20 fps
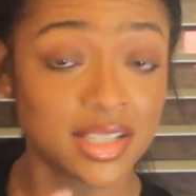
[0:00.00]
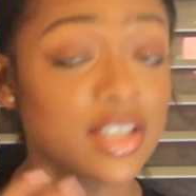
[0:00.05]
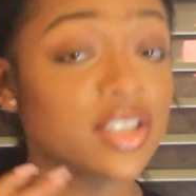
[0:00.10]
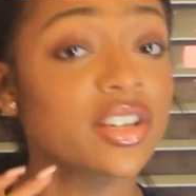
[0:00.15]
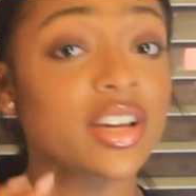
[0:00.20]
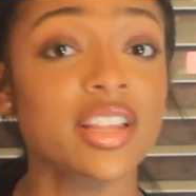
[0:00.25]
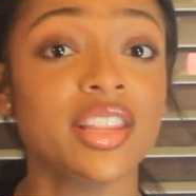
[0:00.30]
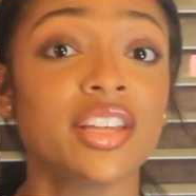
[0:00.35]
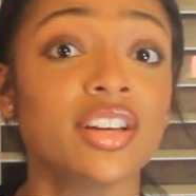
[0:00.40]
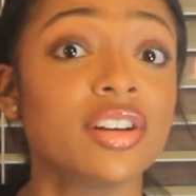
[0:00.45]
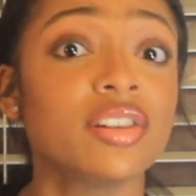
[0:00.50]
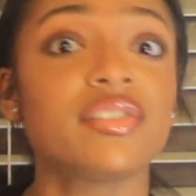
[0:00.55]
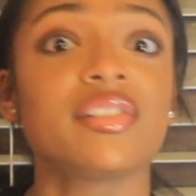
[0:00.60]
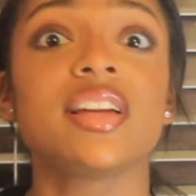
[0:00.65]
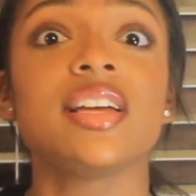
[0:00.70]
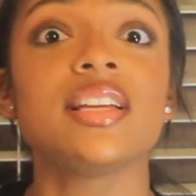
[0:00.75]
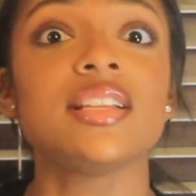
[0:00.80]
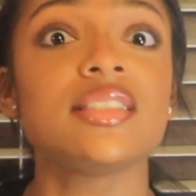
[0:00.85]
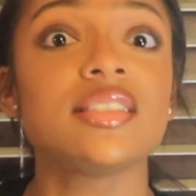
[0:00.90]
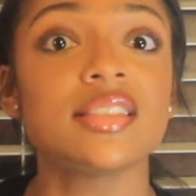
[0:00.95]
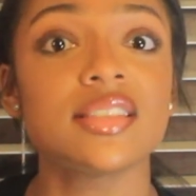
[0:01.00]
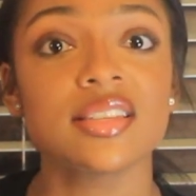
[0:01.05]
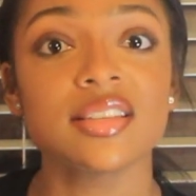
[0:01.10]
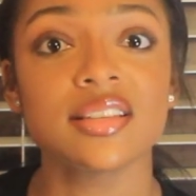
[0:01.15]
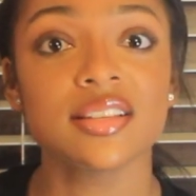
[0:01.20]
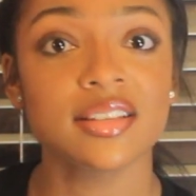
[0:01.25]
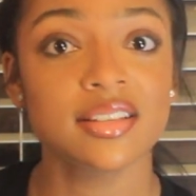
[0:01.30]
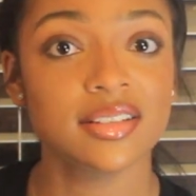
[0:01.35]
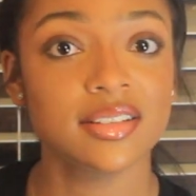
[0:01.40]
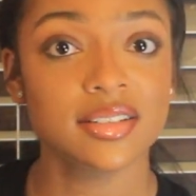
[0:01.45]
These are the greats,
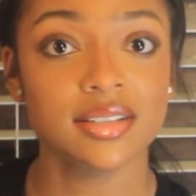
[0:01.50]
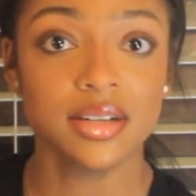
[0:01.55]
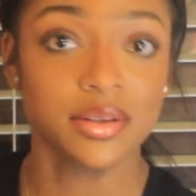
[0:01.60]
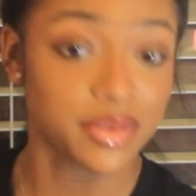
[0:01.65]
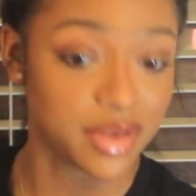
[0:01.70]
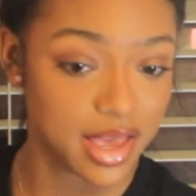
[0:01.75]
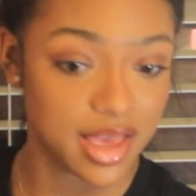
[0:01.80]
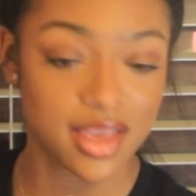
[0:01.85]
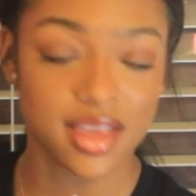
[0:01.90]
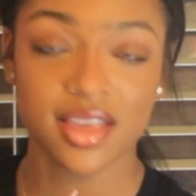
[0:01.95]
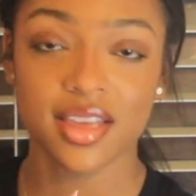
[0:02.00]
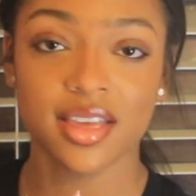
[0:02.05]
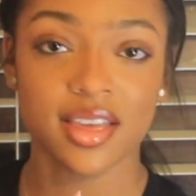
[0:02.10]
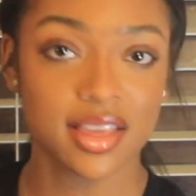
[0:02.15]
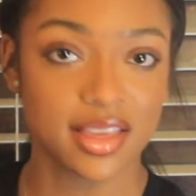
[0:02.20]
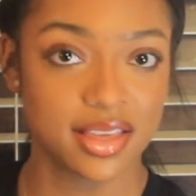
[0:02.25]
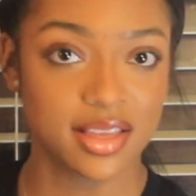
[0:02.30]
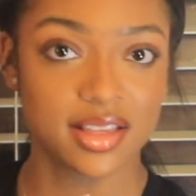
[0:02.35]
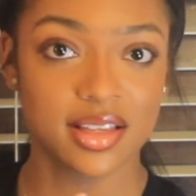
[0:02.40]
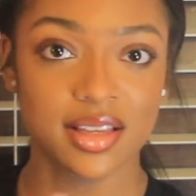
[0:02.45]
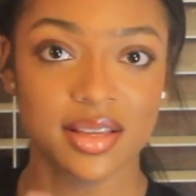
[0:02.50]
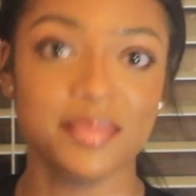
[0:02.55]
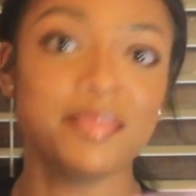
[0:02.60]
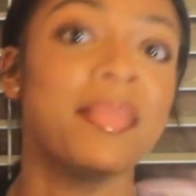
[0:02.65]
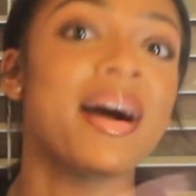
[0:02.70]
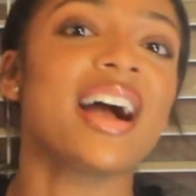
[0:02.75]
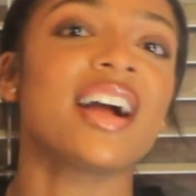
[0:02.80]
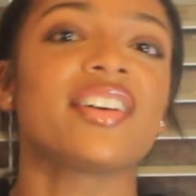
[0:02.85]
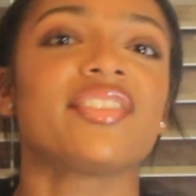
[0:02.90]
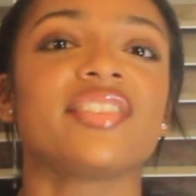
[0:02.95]
okay?
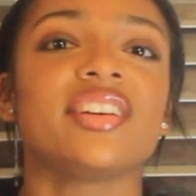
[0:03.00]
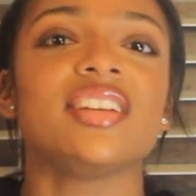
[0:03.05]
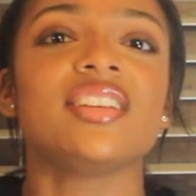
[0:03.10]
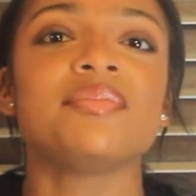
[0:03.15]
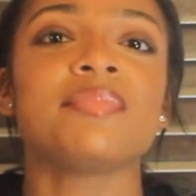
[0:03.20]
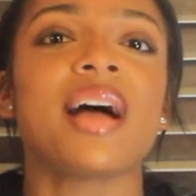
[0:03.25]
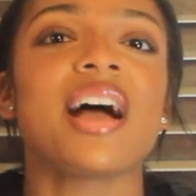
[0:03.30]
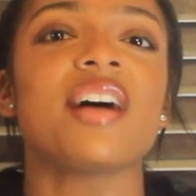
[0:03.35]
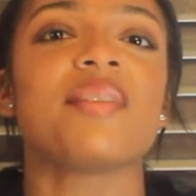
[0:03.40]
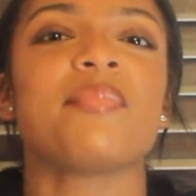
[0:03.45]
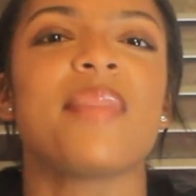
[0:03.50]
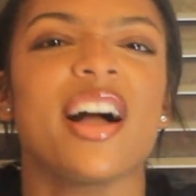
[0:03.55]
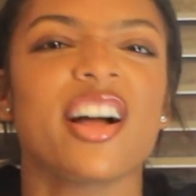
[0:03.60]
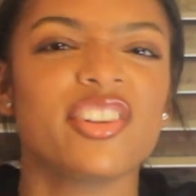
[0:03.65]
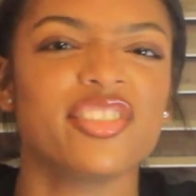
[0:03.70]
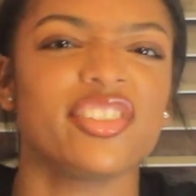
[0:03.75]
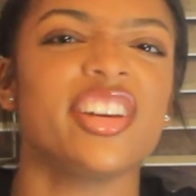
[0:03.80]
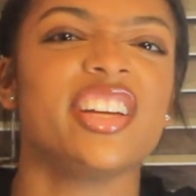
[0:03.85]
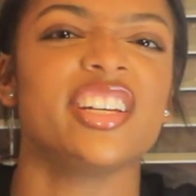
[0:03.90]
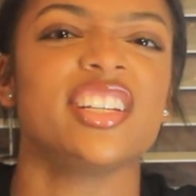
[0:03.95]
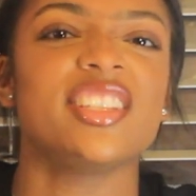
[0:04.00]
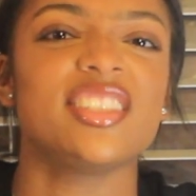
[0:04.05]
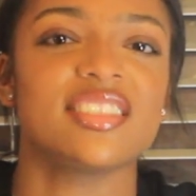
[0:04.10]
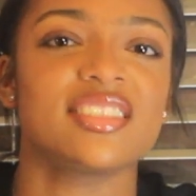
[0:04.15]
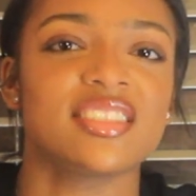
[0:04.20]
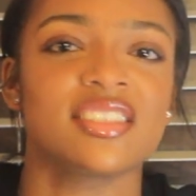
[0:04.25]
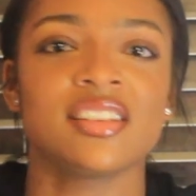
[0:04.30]
My greatest.